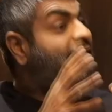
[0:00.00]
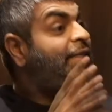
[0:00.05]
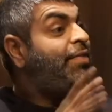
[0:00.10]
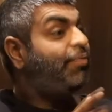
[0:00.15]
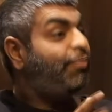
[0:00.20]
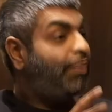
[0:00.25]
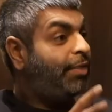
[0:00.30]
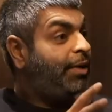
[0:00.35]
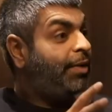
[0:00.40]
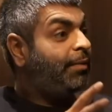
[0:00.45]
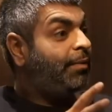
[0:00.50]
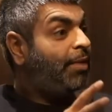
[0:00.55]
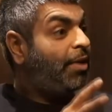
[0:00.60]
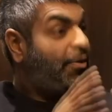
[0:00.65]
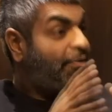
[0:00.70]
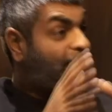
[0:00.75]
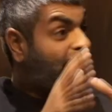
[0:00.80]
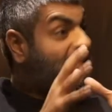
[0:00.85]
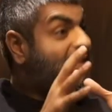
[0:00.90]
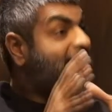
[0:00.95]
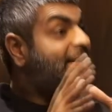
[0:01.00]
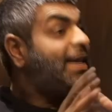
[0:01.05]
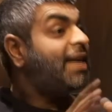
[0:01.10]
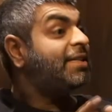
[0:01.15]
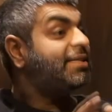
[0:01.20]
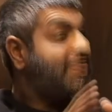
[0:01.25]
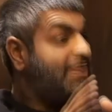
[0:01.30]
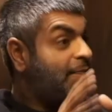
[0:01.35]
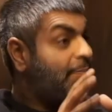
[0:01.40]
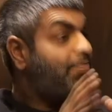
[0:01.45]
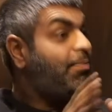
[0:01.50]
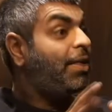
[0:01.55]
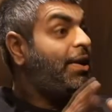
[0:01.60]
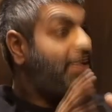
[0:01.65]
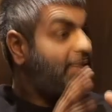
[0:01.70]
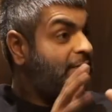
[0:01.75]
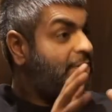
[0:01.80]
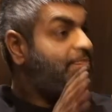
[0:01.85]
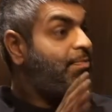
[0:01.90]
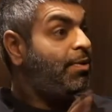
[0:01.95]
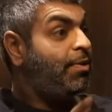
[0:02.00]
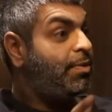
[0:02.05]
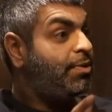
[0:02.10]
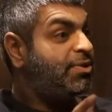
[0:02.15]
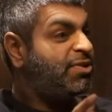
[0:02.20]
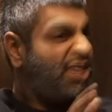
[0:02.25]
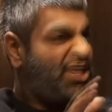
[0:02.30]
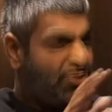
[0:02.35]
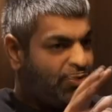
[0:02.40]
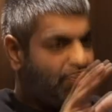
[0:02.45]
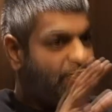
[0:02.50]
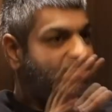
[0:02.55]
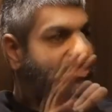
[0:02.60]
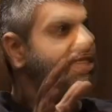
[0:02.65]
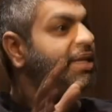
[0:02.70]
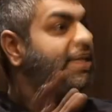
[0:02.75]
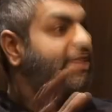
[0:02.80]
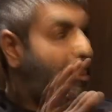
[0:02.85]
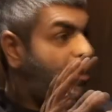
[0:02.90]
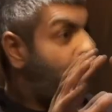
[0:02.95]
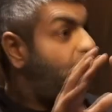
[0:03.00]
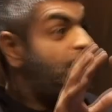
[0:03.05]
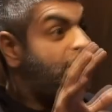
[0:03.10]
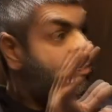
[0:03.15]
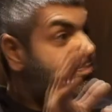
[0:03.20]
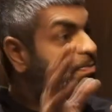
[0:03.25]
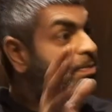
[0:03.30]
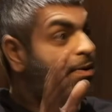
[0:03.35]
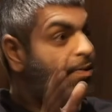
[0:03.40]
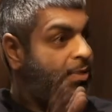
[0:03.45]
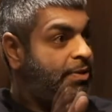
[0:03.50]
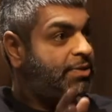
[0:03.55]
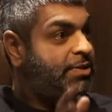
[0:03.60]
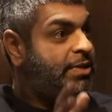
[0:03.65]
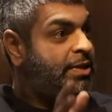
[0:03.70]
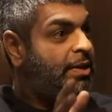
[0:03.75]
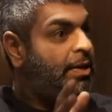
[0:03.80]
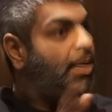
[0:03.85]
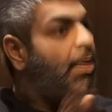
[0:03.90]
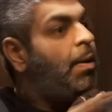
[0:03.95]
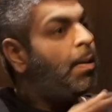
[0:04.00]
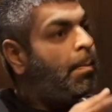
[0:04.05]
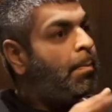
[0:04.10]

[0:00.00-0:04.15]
delivering a fantastic brand experience, and you see that, you experience it,